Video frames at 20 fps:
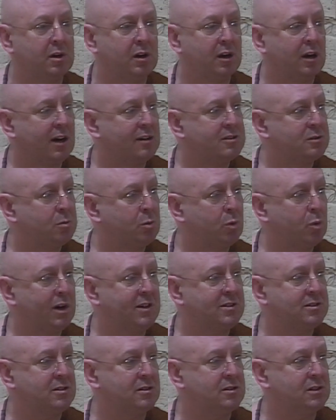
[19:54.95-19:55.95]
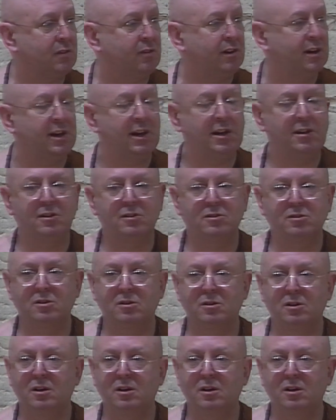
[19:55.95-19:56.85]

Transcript: and ask them questions if he needed to.